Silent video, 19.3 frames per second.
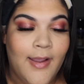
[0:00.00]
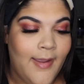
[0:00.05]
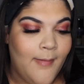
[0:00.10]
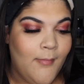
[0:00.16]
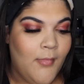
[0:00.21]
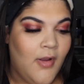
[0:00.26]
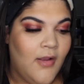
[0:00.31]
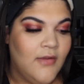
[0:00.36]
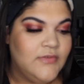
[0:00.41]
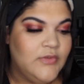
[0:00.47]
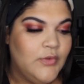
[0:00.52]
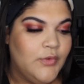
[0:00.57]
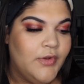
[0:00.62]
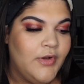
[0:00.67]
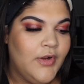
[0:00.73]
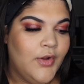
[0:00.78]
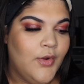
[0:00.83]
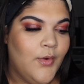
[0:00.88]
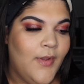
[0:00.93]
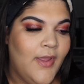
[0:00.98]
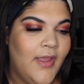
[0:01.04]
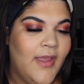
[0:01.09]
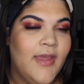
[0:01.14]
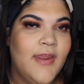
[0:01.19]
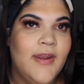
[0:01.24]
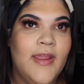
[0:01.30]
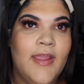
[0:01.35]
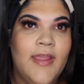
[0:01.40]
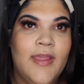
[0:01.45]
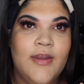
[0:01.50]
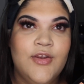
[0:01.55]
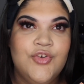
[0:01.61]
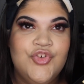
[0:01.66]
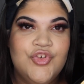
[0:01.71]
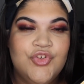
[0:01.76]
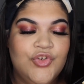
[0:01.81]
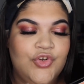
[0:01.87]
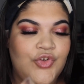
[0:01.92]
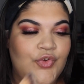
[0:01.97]
I'm also gonna go ahead and
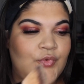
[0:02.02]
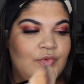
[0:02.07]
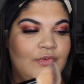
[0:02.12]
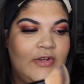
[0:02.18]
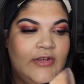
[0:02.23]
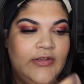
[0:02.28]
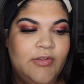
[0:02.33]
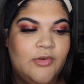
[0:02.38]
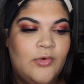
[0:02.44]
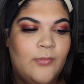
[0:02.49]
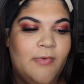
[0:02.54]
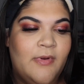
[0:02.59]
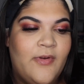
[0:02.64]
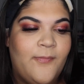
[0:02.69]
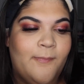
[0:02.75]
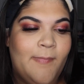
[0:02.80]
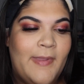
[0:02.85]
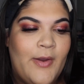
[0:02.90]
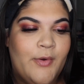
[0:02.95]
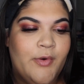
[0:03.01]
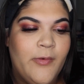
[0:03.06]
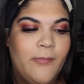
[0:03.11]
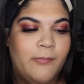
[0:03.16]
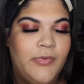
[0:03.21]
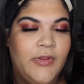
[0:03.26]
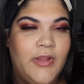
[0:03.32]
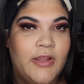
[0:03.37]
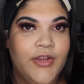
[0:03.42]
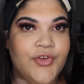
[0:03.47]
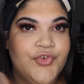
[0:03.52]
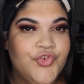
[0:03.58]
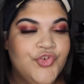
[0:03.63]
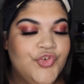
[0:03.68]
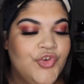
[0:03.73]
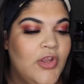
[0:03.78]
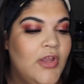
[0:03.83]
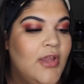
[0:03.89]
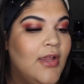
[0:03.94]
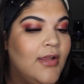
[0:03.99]
just use a little bit of powder
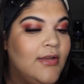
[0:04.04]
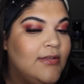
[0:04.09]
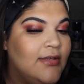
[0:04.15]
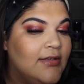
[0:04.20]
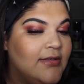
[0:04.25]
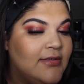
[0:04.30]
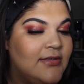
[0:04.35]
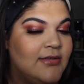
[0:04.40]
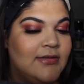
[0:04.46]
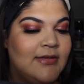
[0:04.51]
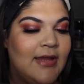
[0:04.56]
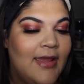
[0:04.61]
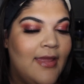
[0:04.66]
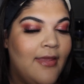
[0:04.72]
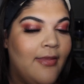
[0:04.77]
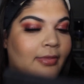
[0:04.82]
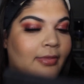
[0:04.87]
blush to set